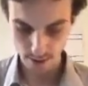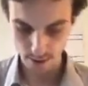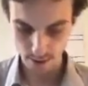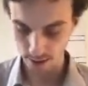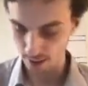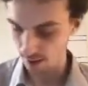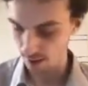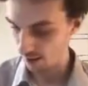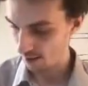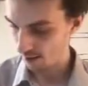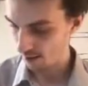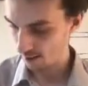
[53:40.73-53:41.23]

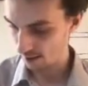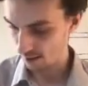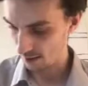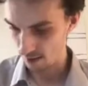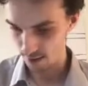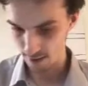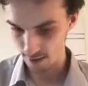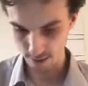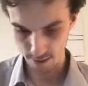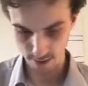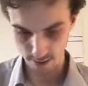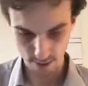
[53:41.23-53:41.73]
Okay,
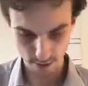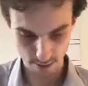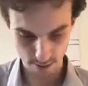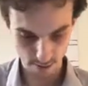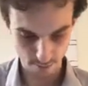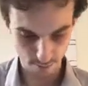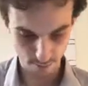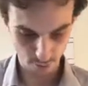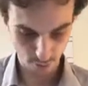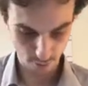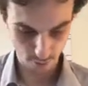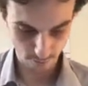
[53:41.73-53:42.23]
uh,
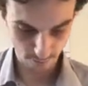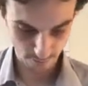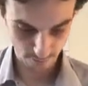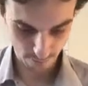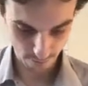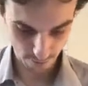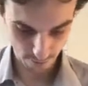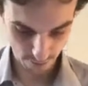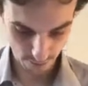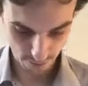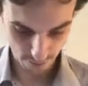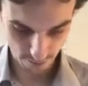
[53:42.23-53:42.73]
the
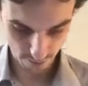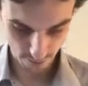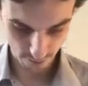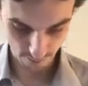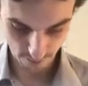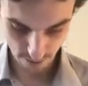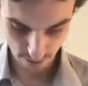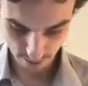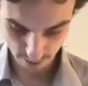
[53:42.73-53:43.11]
proof of